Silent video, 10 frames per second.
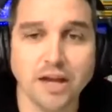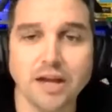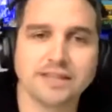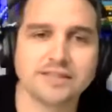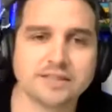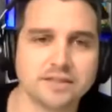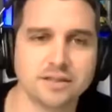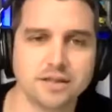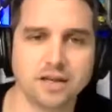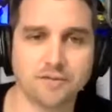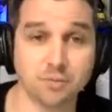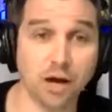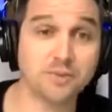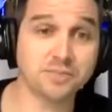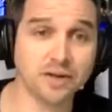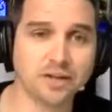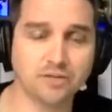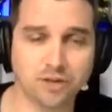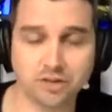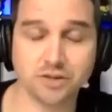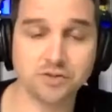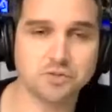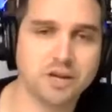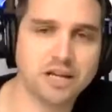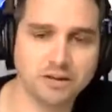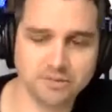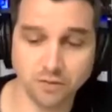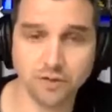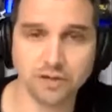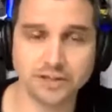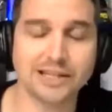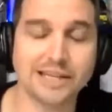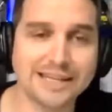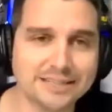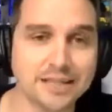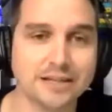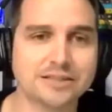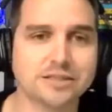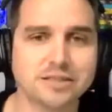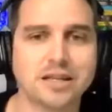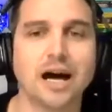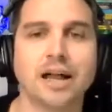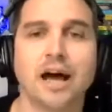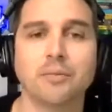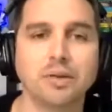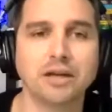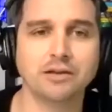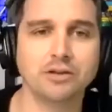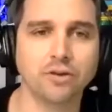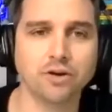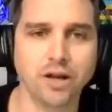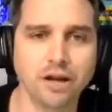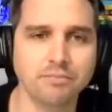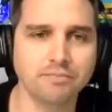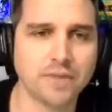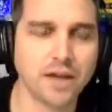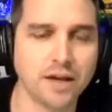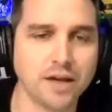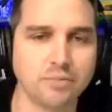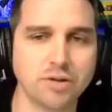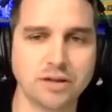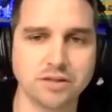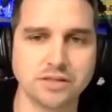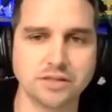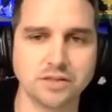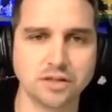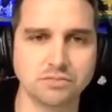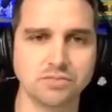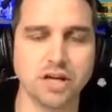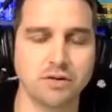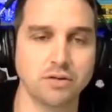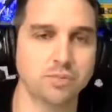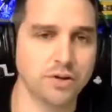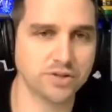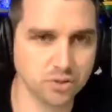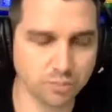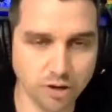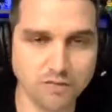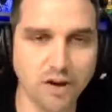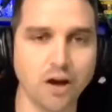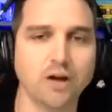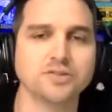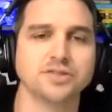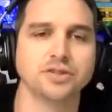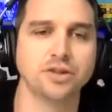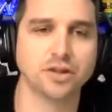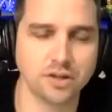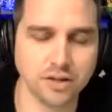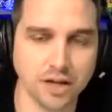It's, from my perspective, and on social media, it's often a little easier to start out being your own name, because you can share on personal profiles and you can